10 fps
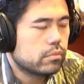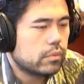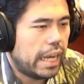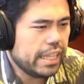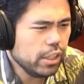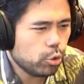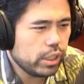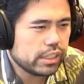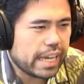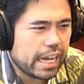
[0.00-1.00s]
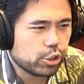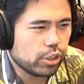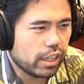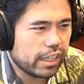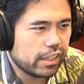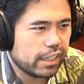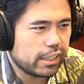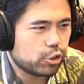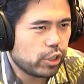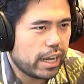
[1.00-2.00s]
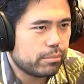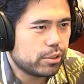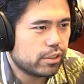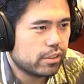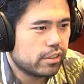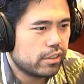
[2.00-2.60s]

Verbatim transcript: I think the queen's actually likely getting trapped here